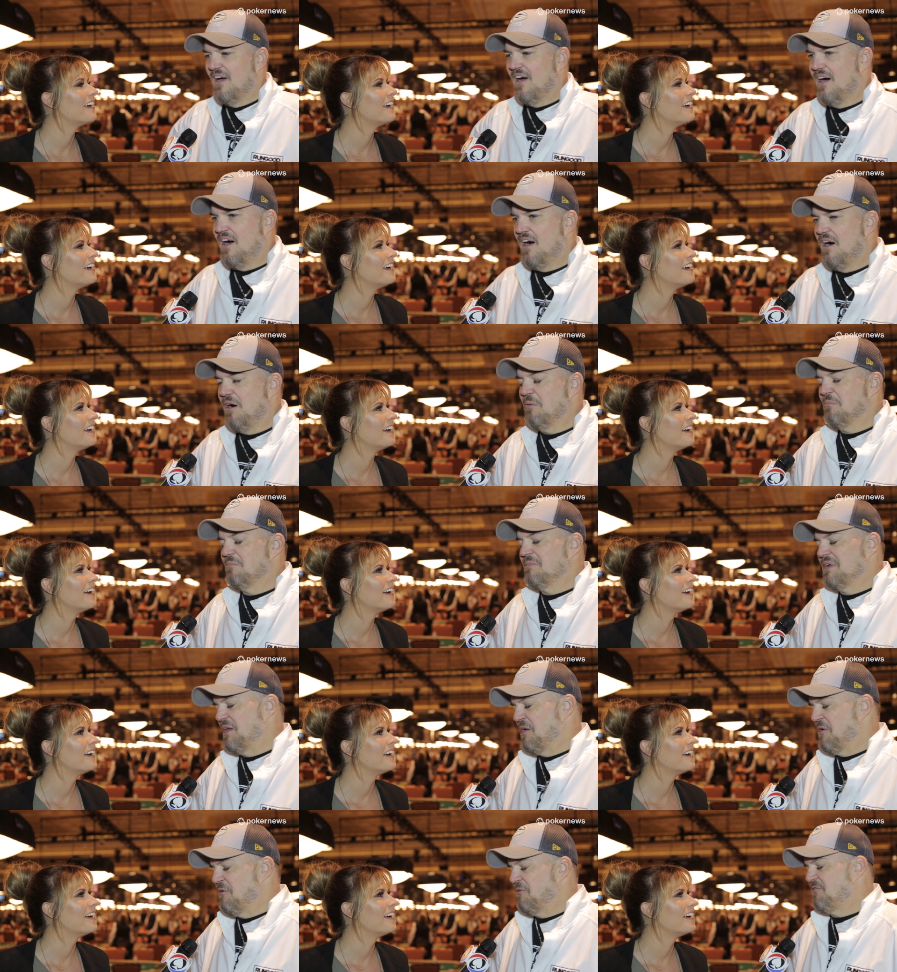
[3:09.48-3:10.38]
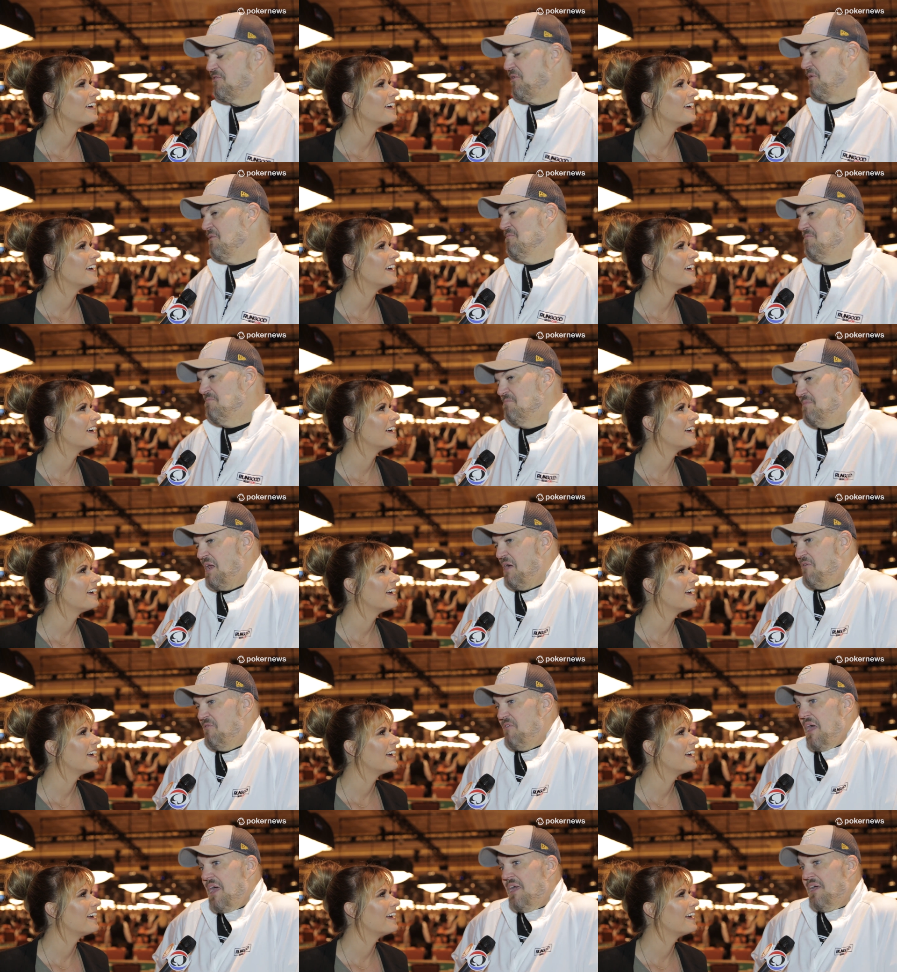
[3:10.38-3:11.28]
Speaker 1: Um, you know. So, but
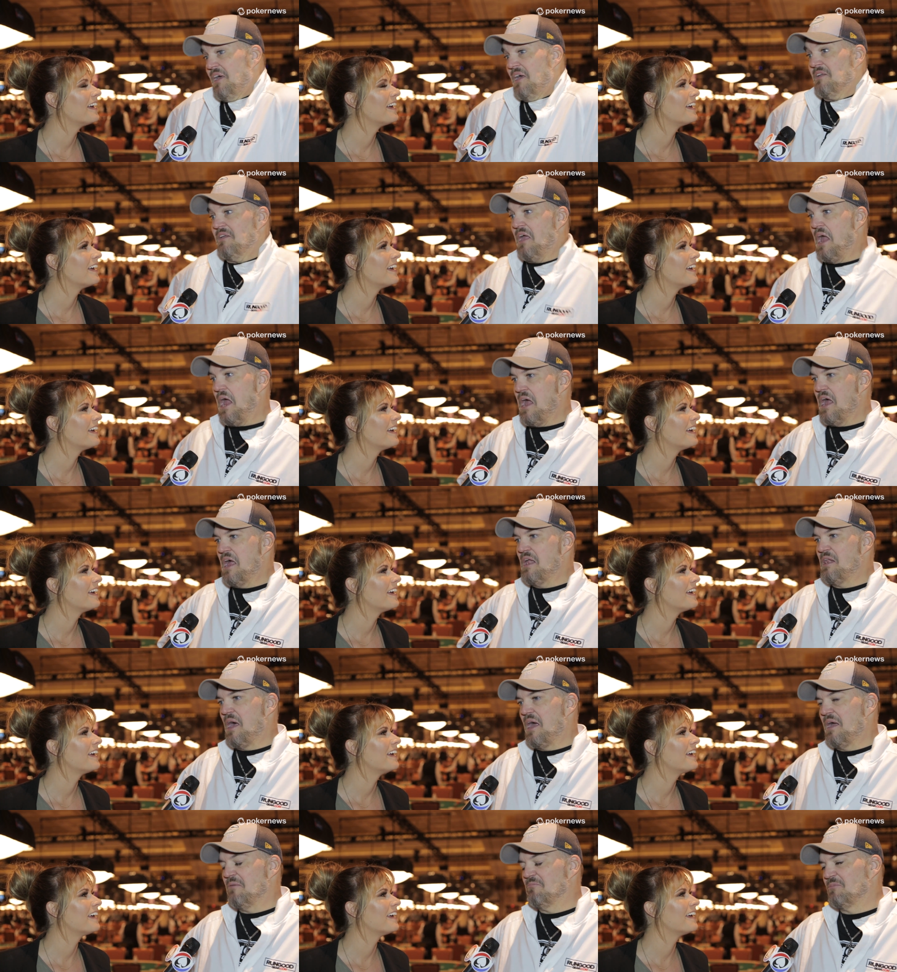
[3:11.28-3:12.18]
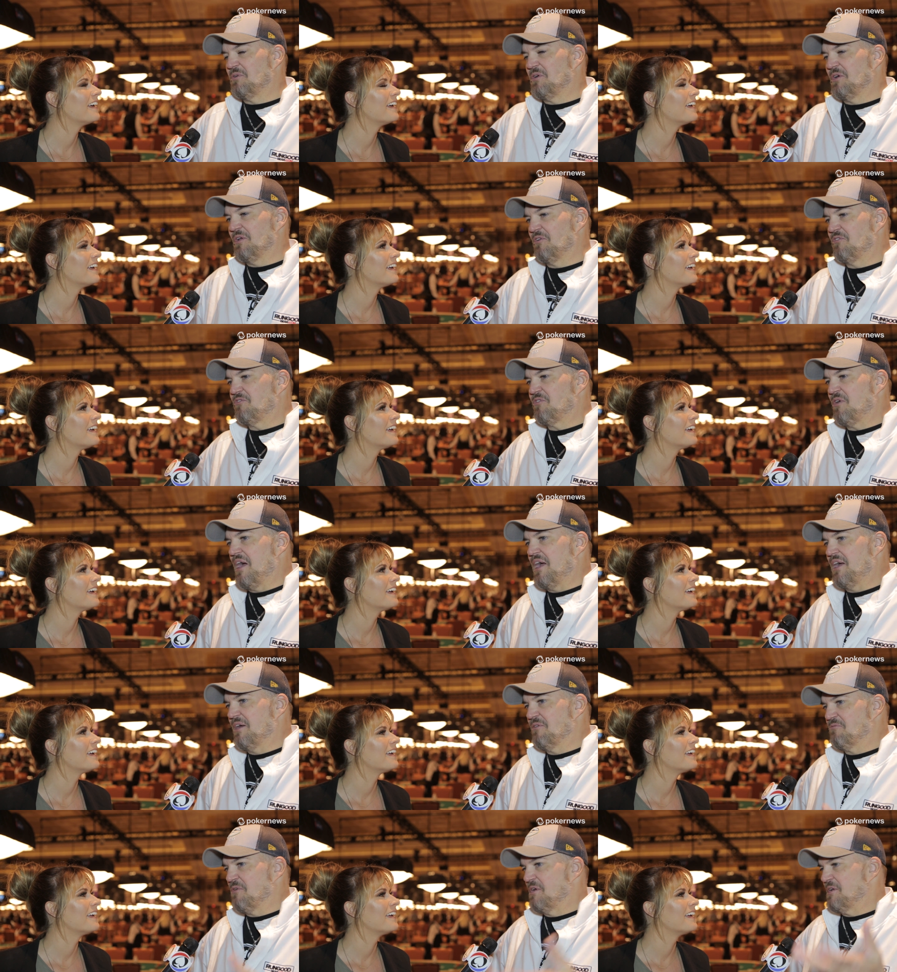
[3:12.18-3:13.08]
I'll take it, and I'm gonna try
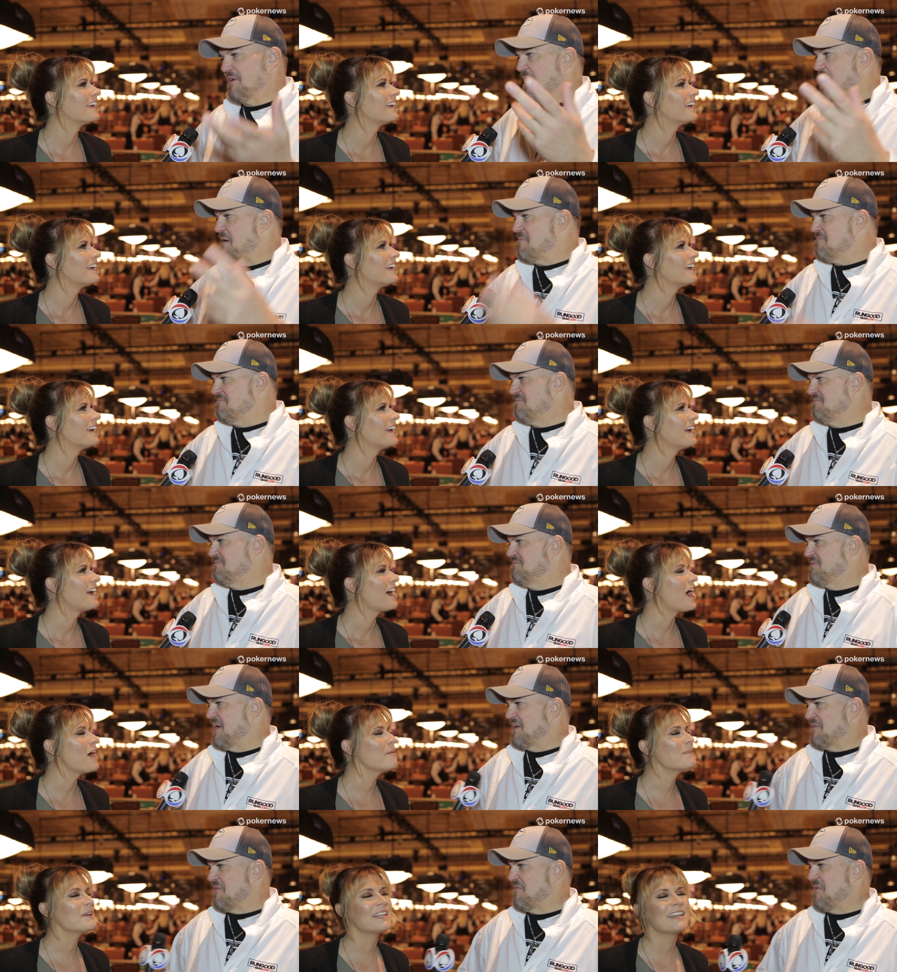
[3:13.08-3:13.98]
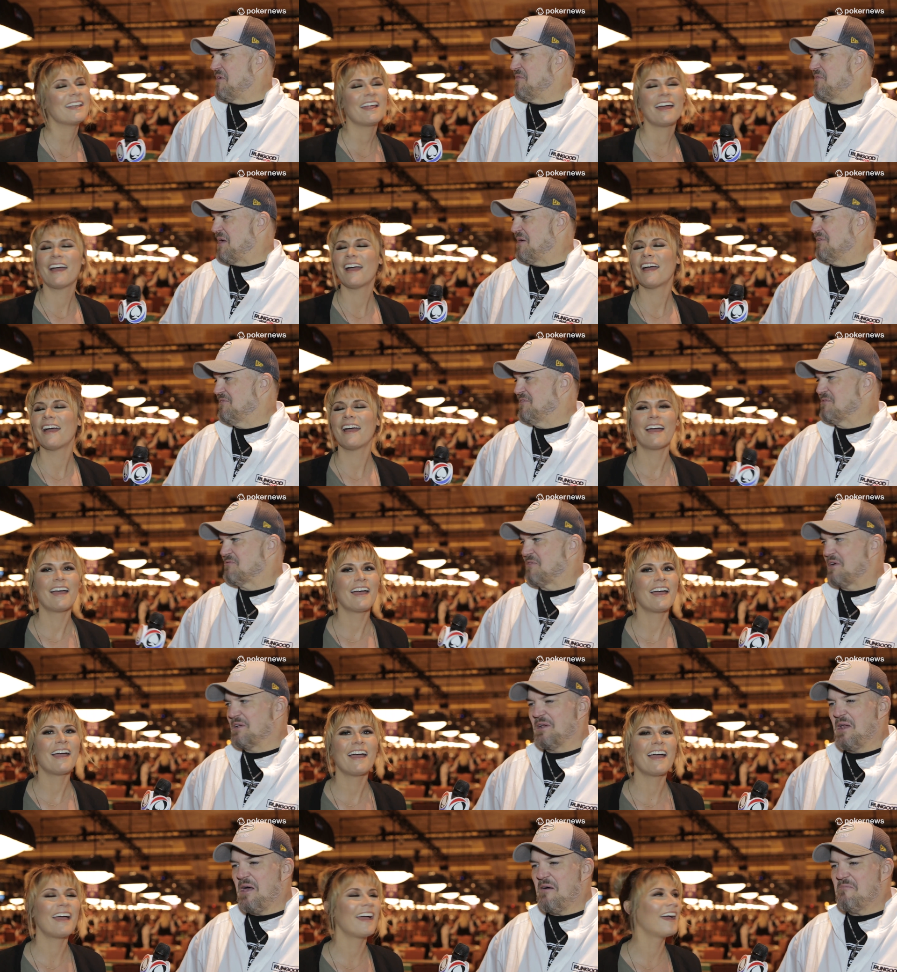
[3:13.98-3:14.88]
and run it up. Take I mean, 10,000 and
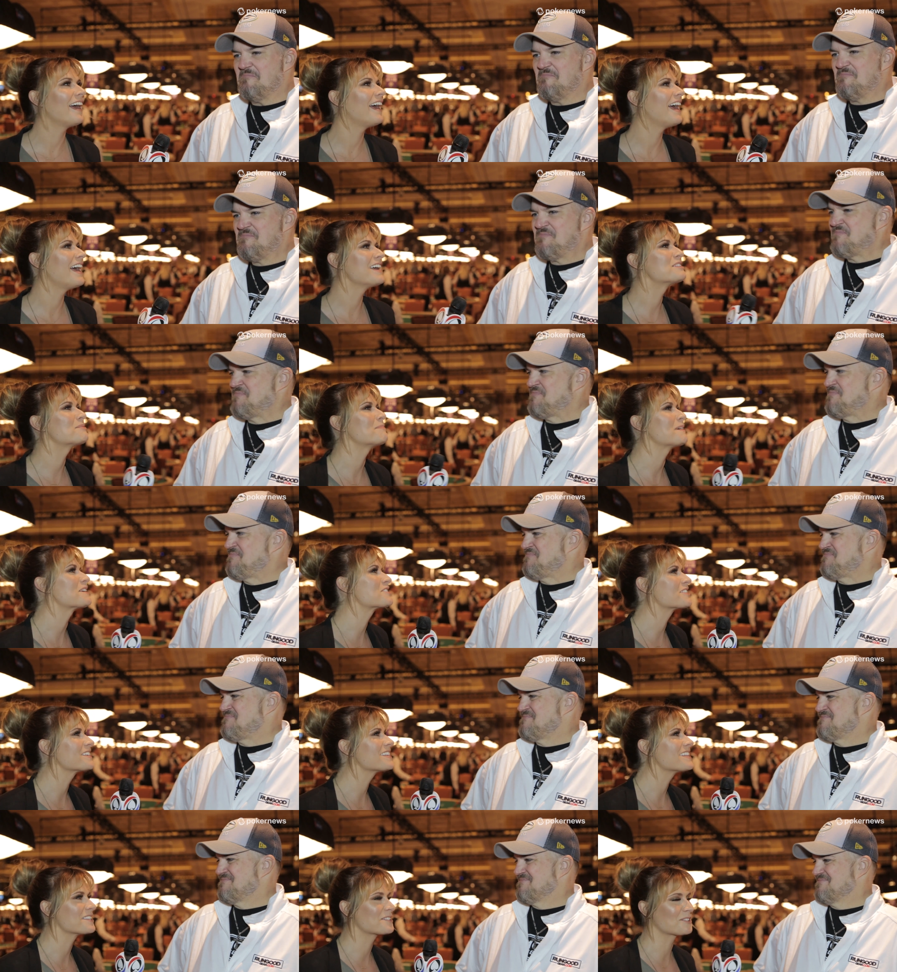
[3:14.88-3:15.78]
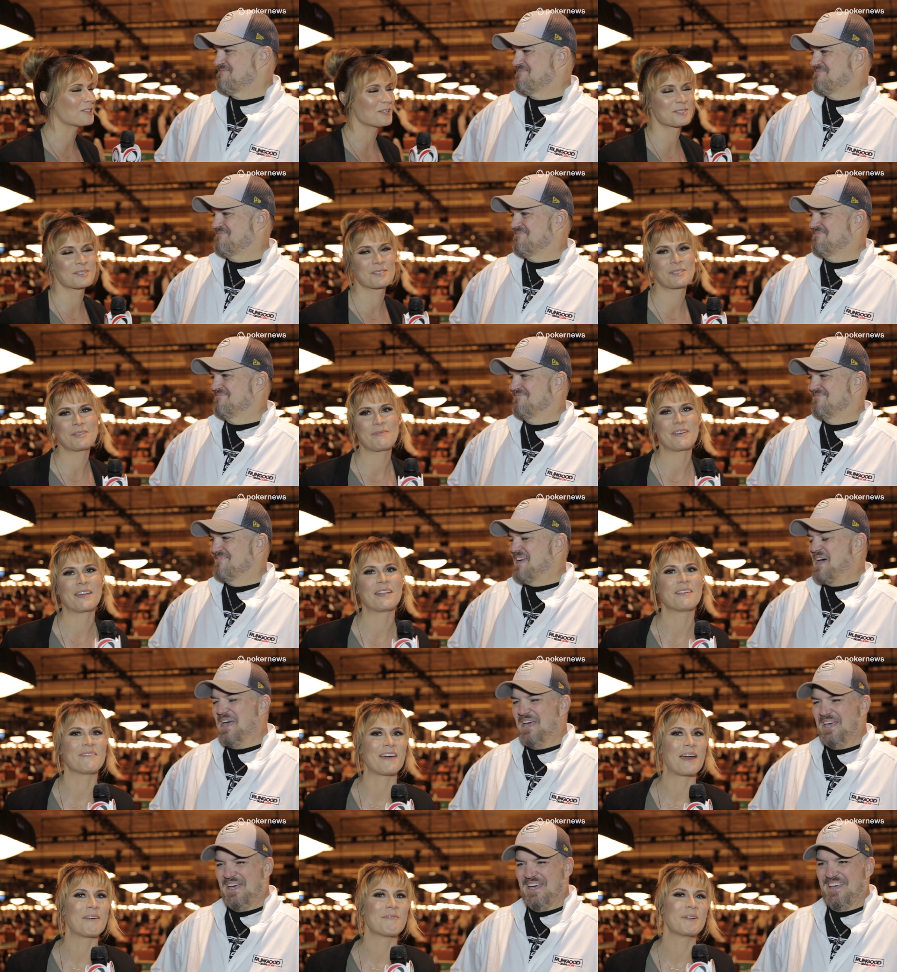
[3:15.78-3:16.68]
run it up.
Speaker 2: Especially this close to the main
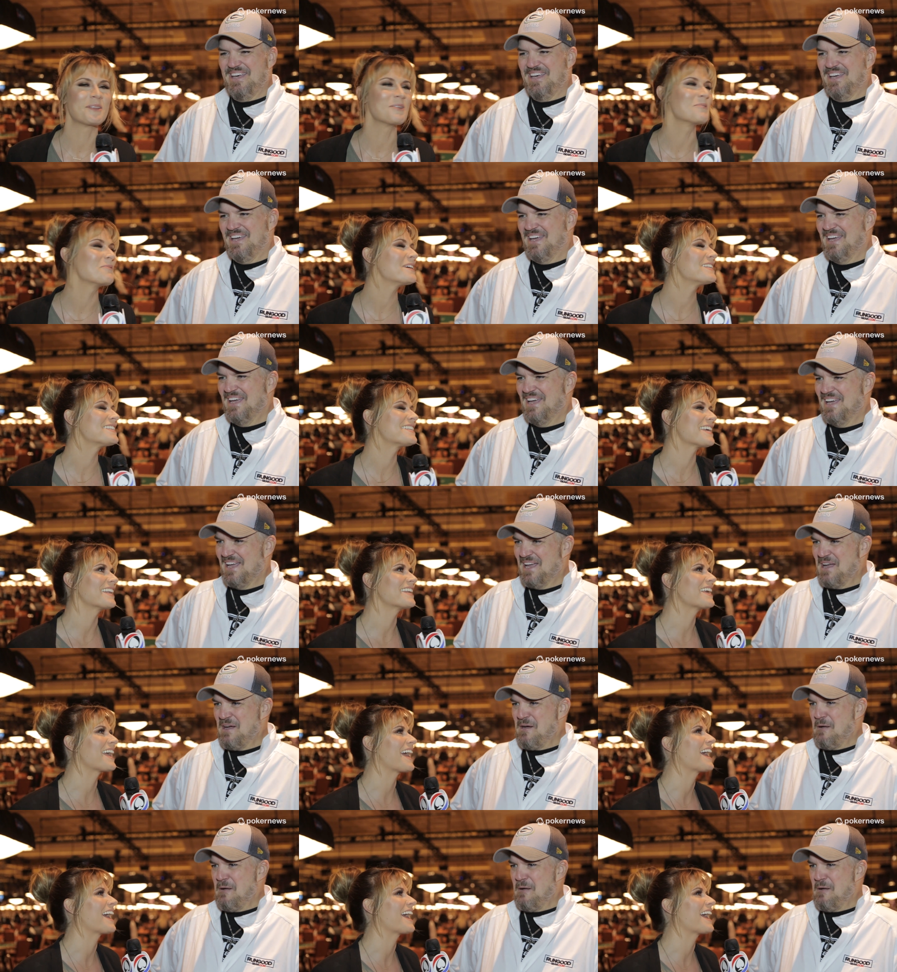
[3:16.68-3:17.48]
event. When you win 10K,